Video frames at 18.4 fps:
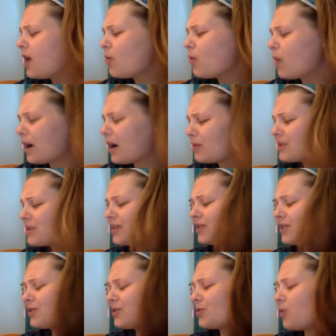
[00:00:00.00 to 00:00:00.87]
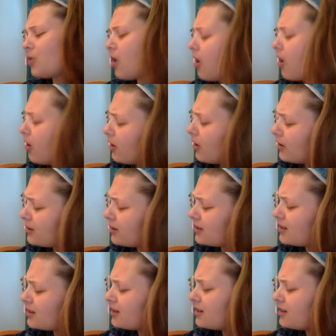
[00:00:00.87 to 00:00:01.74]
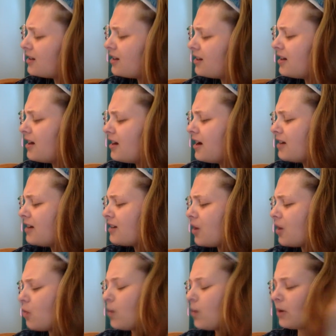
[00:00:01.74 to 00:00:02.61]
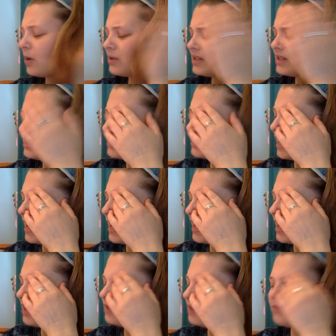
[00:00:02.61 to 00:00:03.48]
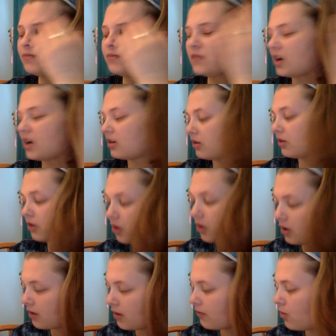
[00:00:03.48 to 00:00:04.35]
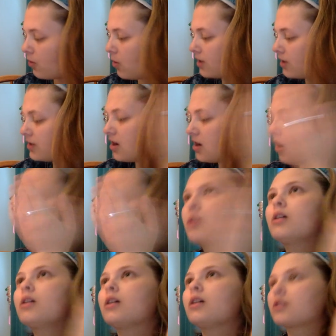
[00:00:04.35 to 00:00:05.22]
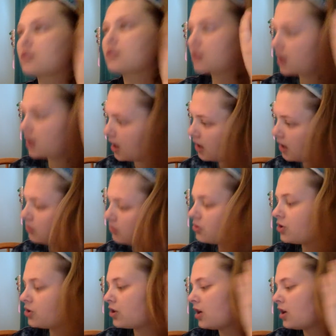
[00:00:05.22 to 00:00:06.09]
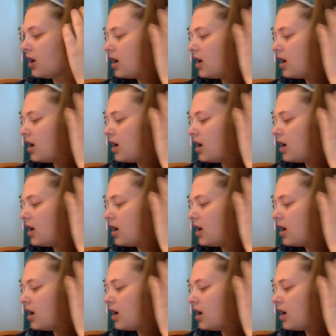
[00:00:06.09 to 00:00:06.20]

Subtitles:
Why was it so hard? Now where was his hat? Not on the hook, of course. Oh, under the couch.